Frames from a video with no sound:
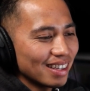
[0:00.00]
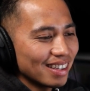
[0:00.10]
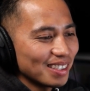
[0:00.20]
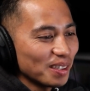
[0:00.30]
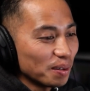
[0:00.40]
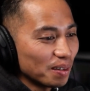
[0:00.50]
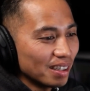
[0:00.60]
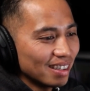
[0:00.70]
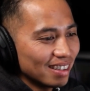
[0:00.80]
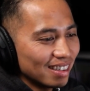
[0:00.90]
Dude,
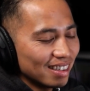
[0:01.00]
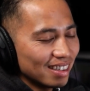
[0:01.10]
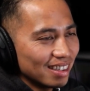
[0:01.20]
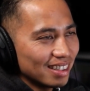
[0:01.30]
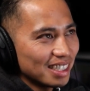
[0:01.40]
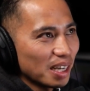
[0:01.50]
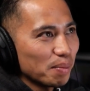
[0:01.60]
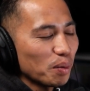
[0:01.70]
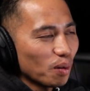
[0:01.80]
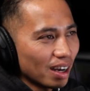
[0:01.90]
tell
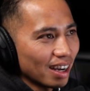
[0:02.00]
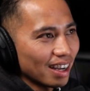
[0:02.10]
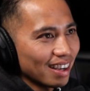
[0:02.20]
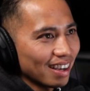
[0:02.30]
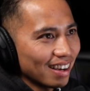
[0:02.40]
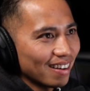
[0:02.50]
me why.